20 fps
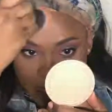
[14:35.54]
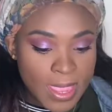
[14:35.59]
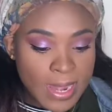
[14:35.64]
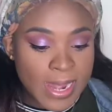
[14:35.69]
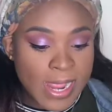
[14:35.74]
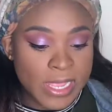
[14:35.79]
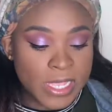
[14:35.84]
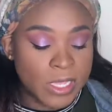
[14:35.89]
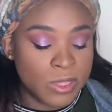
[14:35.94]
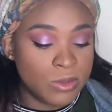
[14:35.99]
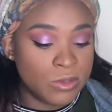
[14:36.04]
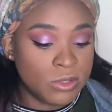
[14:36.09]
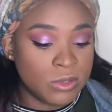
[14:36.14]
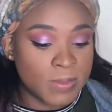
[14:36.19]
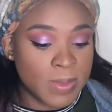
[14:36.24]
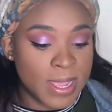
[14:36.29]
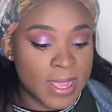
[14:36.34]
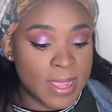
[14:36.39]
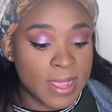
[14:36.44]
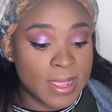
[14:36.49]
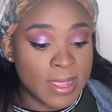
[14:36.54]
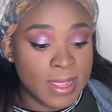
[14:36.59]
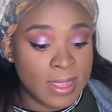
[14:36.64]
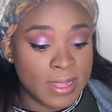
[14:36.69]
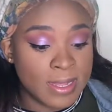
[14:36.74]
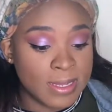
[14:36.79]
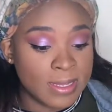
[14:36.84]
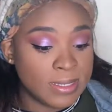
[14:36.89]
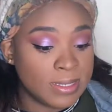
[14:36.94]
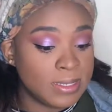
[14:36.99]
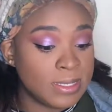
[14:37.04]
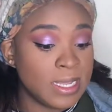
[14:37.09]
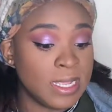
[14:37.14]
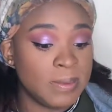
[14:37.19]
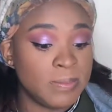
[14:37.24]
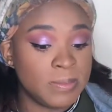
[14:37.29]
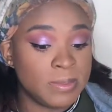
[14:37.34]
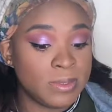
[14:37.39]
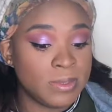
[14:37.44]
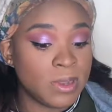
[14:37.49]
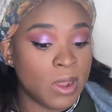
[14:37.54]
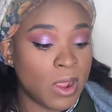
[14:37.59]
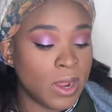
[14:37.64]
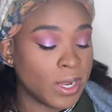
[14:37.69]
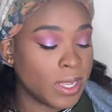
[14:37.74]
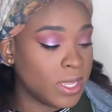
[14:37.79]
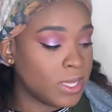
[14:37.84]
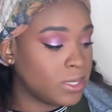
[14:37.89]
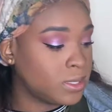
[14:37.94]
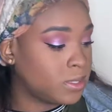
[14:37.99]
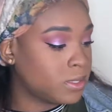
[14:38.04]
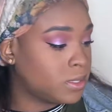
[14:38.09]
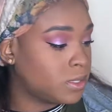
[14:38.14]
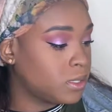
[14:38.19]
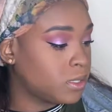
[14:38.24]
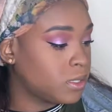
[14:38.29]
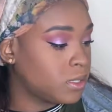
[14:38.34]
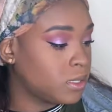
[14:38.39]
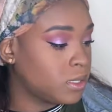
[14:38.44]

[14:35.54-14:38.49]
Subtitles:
And I use my deepest,